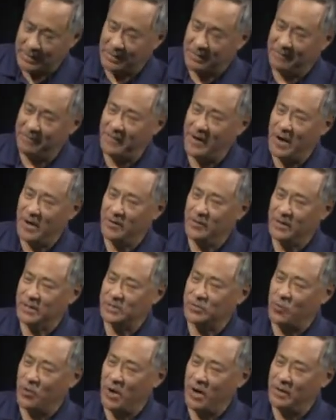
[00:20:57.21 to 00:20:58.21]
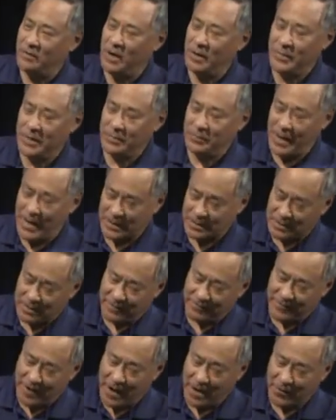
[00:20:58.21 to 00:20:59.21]
the firing squad, I mean, back to the
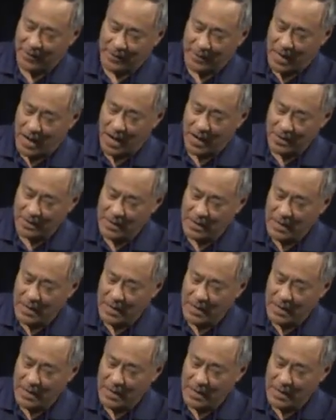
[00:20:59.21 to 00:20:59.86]
firing line